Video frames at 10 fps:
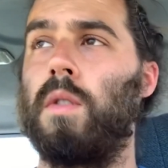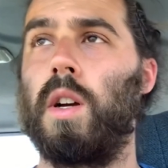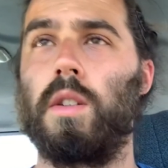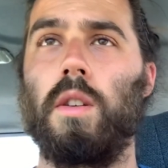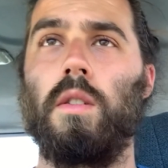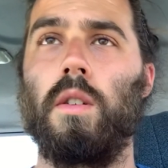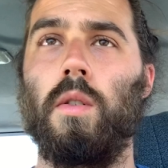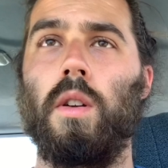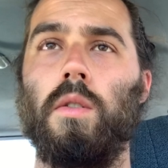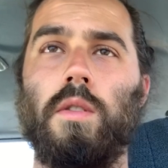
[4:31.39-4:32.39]
Actually, no
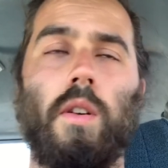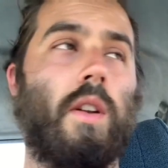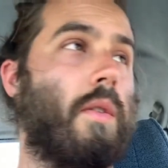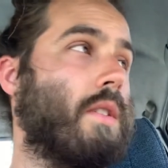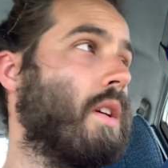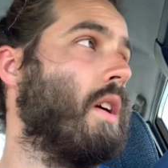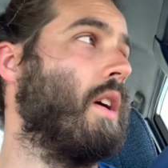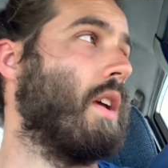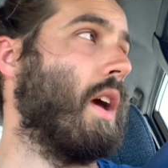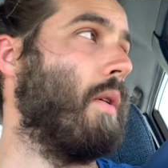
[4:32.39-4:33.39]
one knows. So anyways,
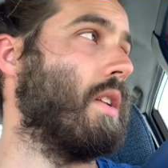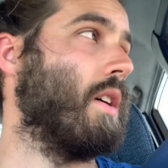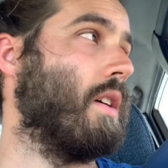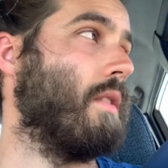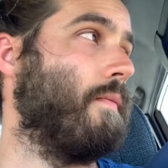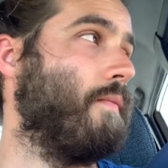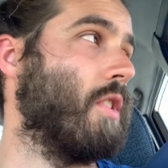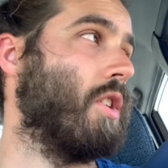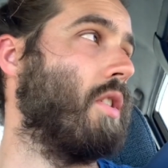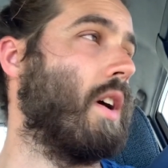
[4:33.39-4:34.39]
can't wait to
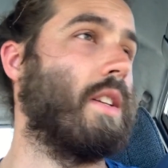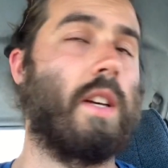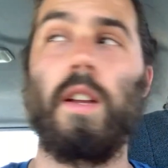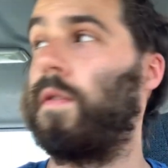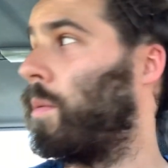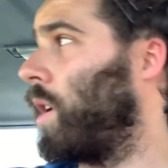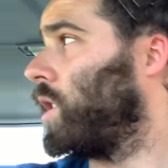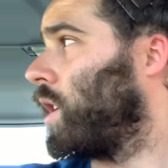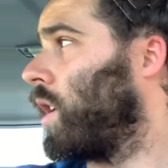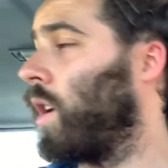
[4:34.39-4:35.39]
show you guys that
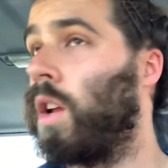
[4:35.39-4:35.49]
information